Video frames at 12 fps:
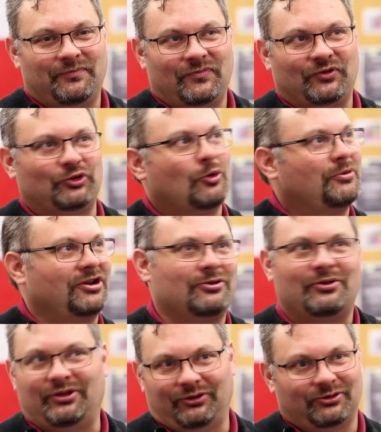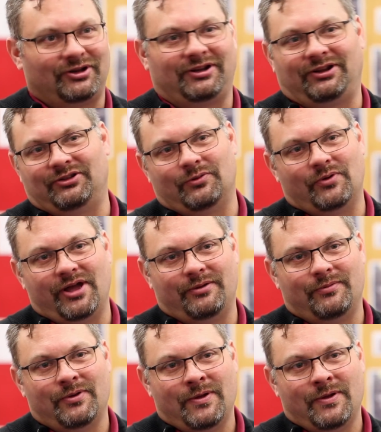so many other things are getting in the way.